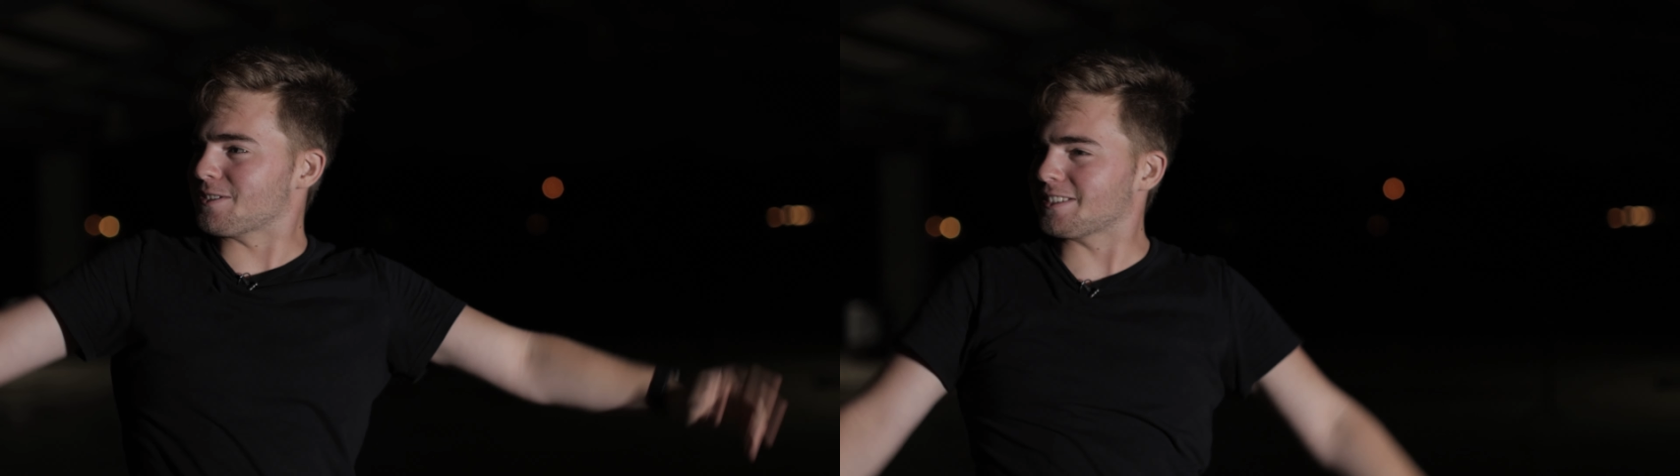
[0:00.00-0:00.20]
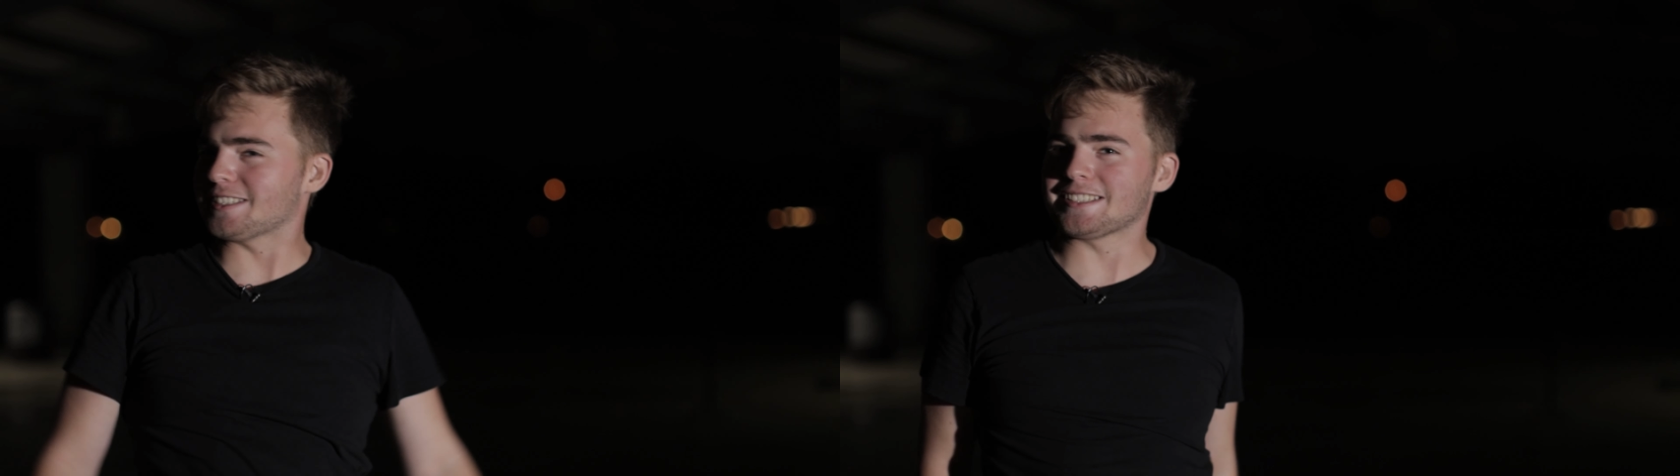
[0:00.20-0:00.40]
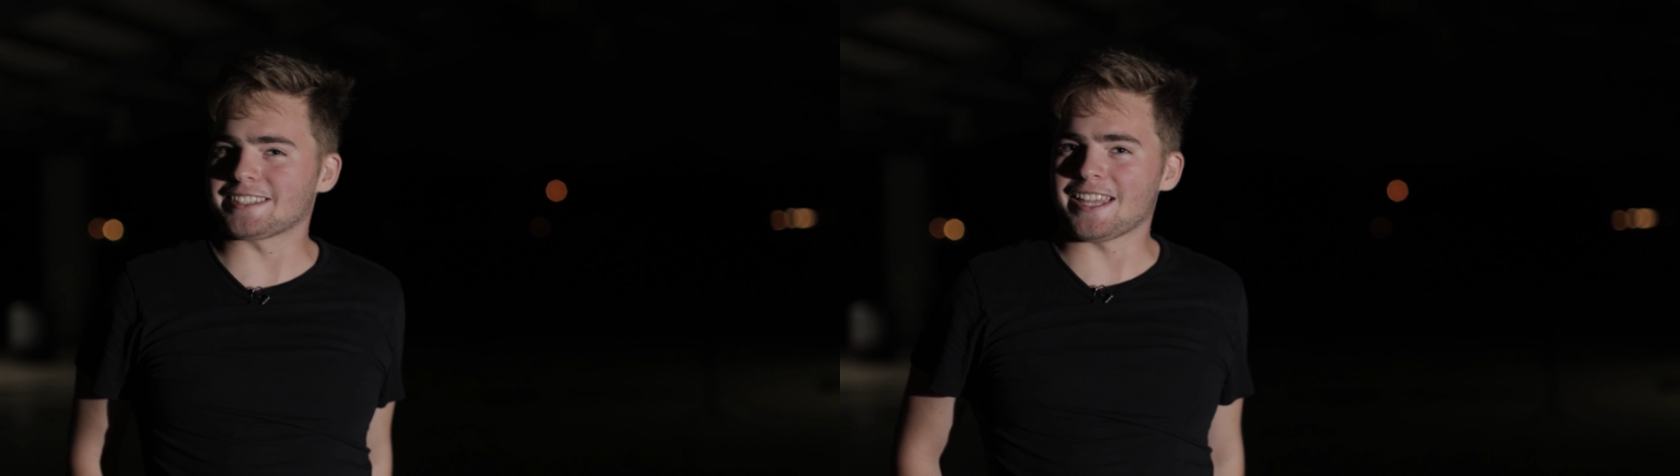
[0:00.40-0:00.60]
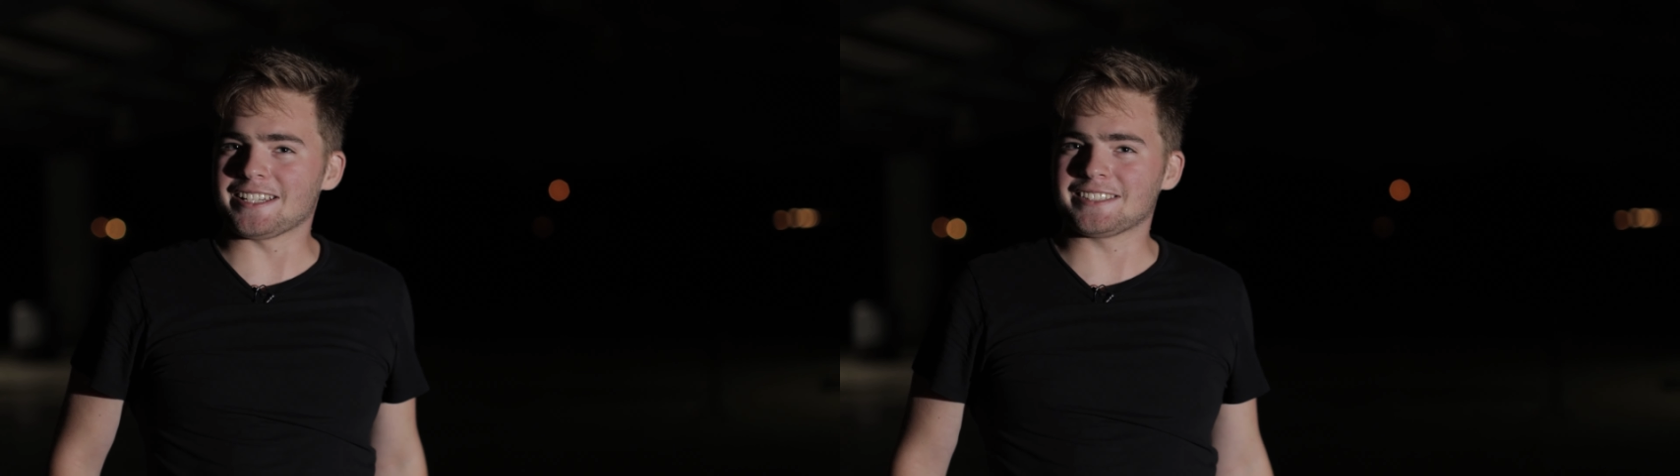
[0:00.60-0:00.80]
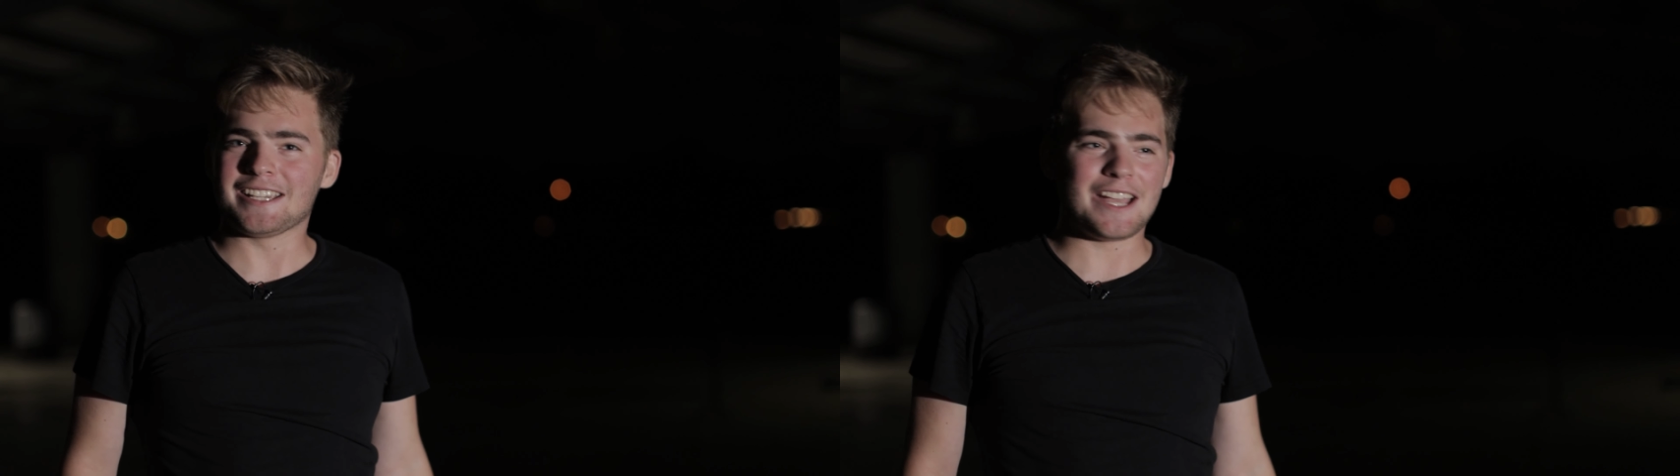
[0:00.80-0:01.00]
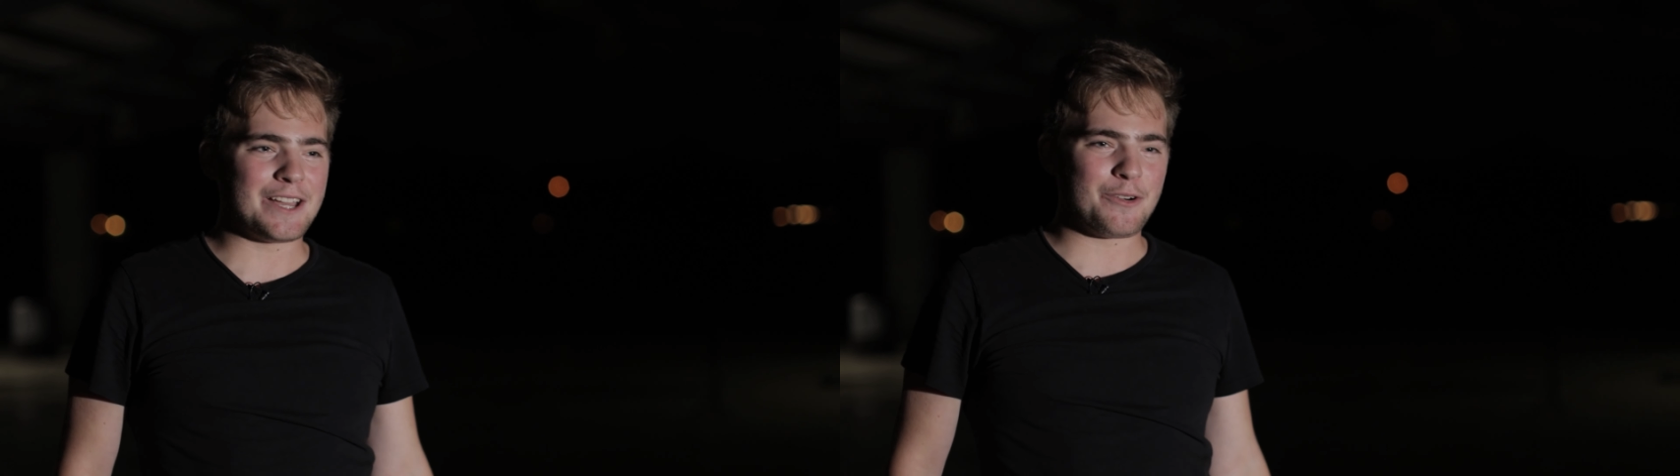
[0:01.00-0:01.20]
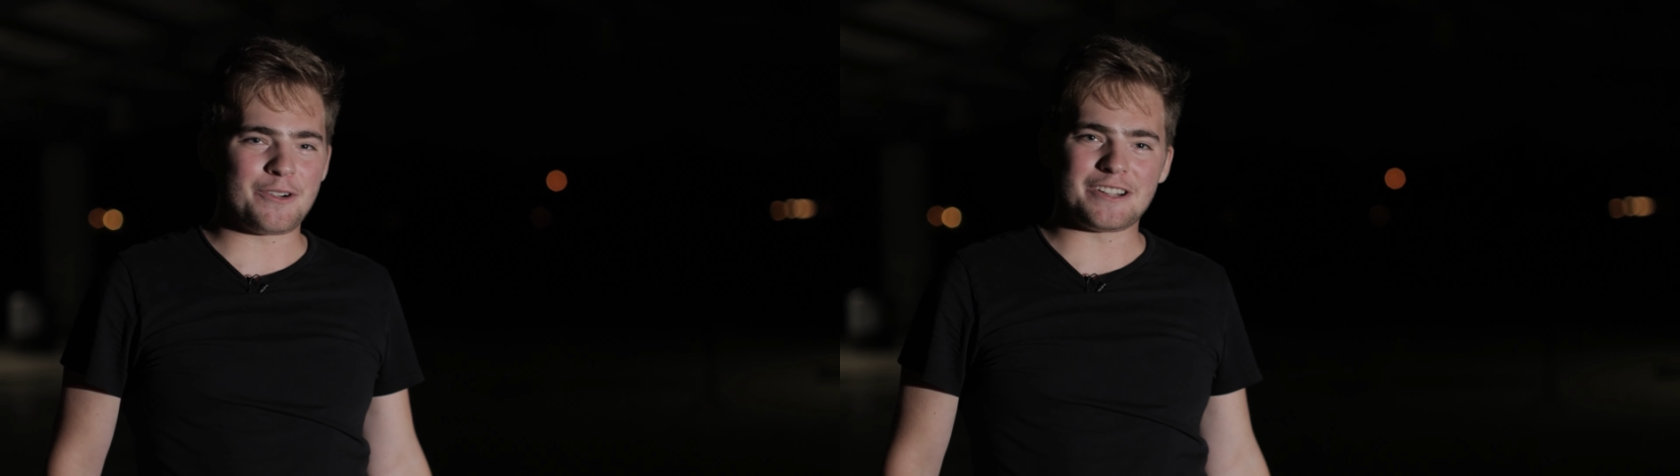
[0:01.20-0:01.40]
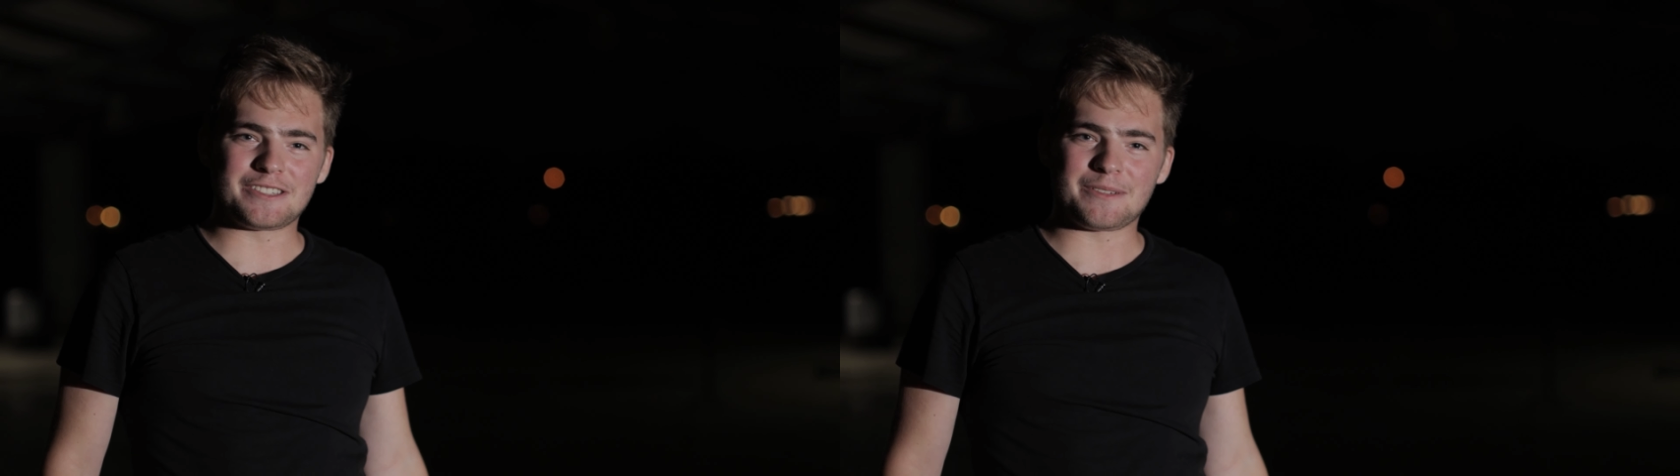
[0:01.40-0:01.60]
use these lights in order